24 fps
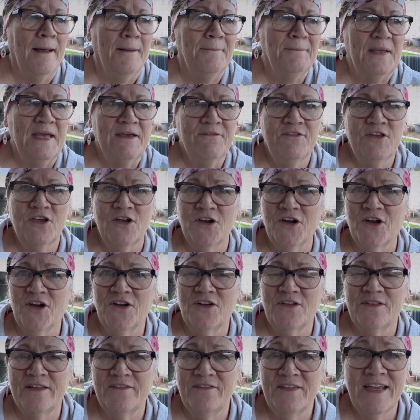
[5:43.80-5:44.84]
If
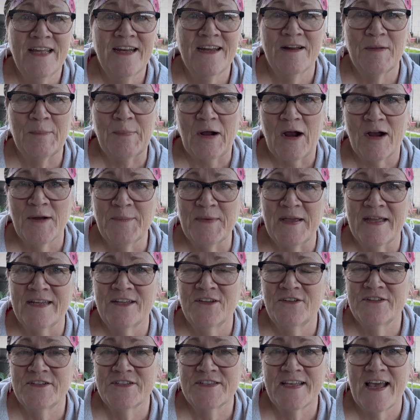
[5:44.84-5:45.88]
you're living in an apartment,
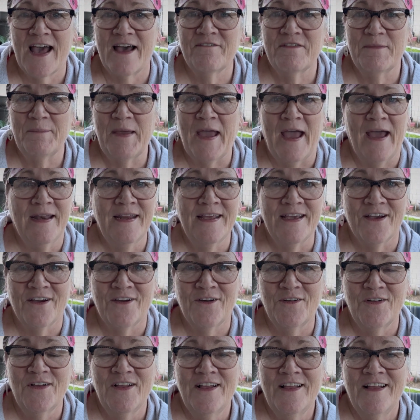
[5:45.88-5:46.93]
you just have a
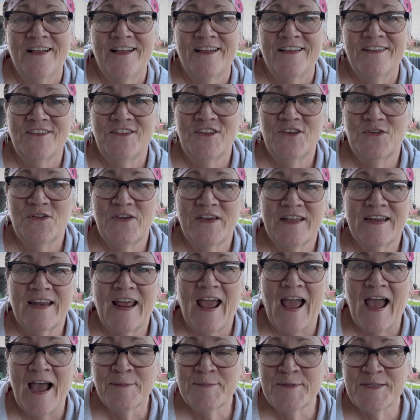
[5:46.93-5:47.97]
patio, you can
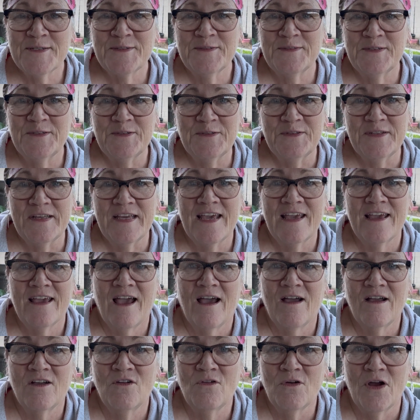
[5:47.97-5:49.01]
absolutely
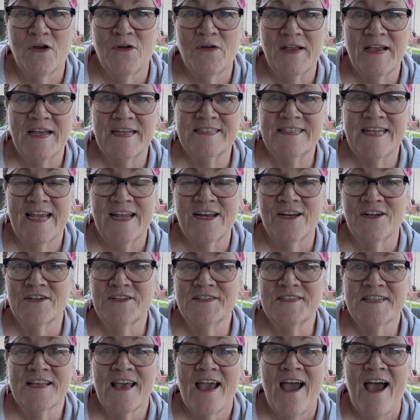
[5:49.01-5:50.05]
grow in
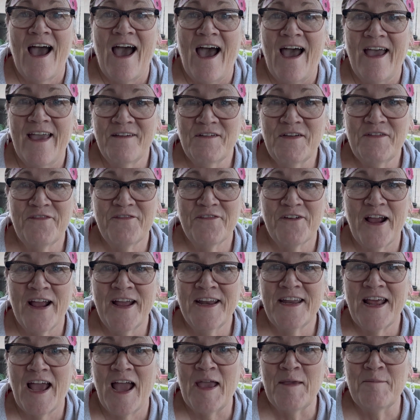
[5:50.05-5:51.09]
containers. I have a
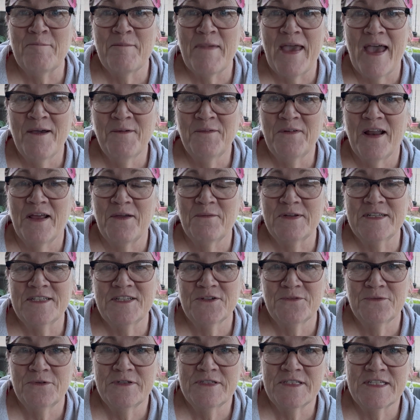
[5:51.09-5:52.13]
friend I met when I went to
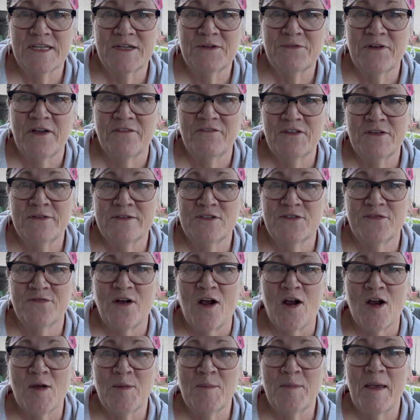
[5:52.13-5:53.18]
Roots and Refuge
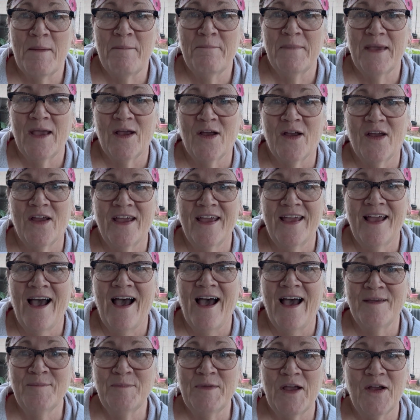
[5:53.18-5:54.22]
Farm, Mary.
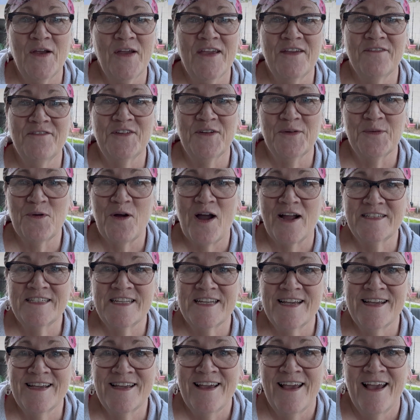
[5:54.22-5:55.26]
Hi, Mary, if you're
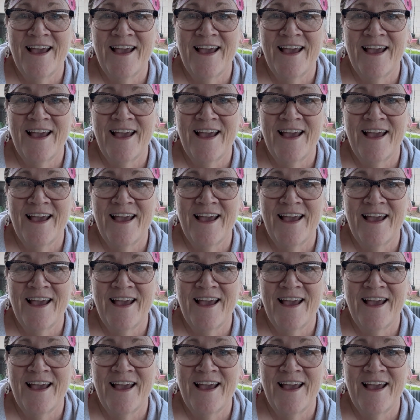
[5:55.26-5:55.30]
watching.